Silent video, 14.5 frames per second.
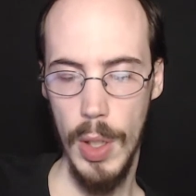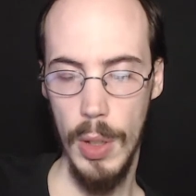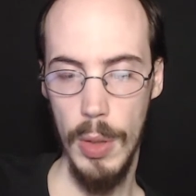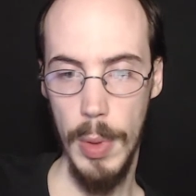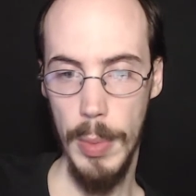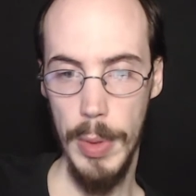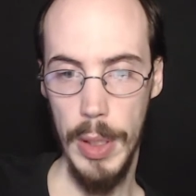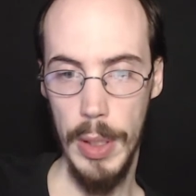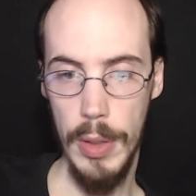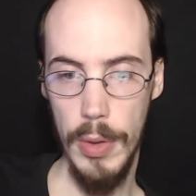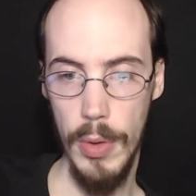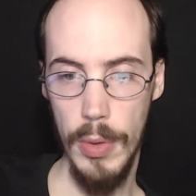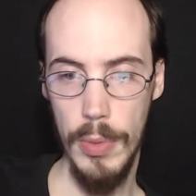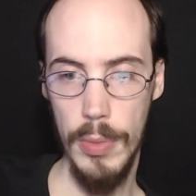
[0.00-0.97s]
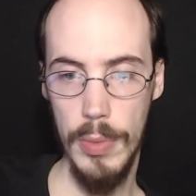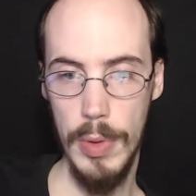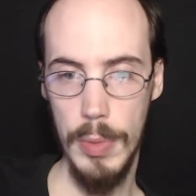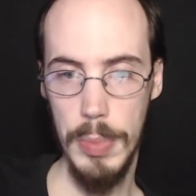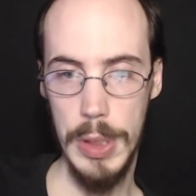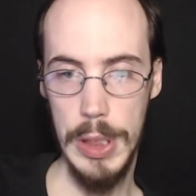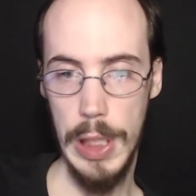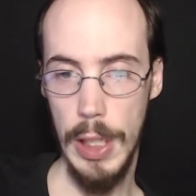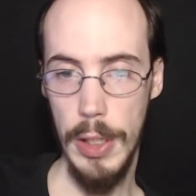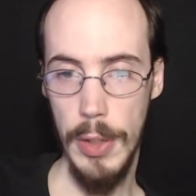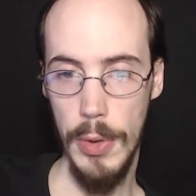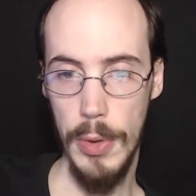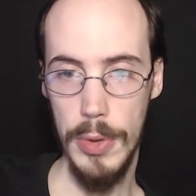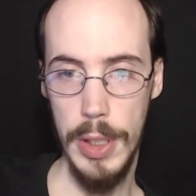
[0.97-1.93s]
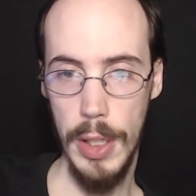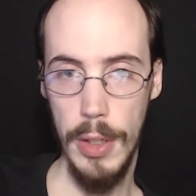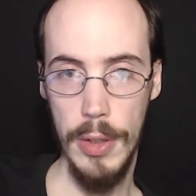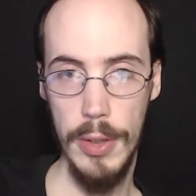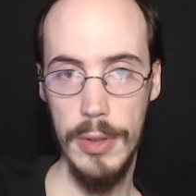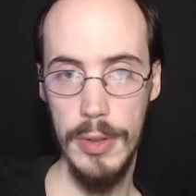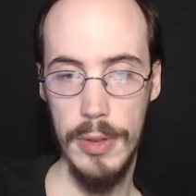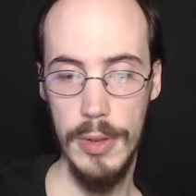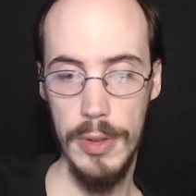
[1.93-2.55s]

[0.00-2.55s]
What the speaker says: Or maybe, you know, Poseidon Nero's there.